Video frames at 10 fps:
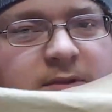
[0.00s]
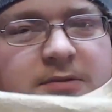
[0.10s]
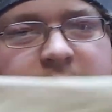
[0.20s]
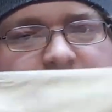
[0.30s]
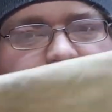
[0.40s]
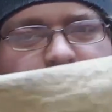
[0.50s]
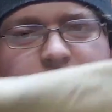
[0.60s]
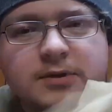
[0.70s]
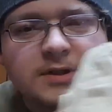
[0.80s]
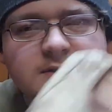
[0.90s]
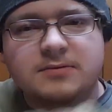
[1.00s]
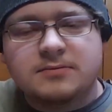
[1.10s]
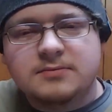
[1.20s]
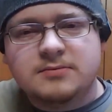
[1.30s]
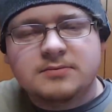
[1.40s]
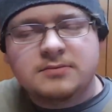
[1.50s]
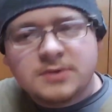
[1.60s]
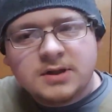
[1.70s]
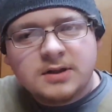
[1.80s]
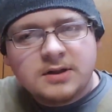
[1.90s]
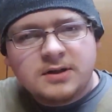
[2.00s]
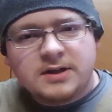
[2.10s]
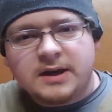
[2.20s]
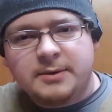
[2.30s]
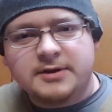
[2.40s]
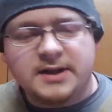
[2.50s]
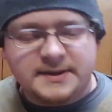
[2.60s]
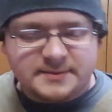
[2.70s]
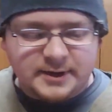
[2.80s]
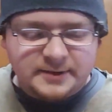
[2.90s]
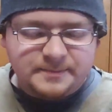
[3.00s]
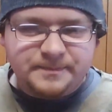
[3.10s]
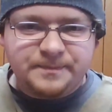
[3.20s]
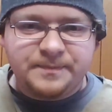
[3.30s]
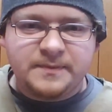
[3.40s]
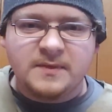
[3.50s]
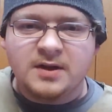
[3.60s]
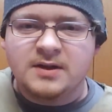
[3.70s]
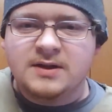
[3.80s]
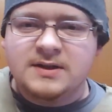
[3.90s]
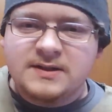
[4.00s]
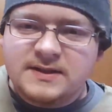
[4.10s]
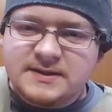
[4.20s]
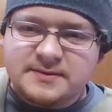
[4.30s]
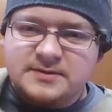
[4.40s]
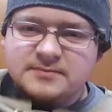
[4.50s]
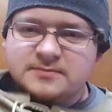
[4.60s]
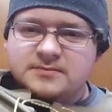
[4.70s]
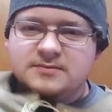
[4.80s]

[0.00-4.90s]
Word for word: old and worn, and it came out nice, right? This one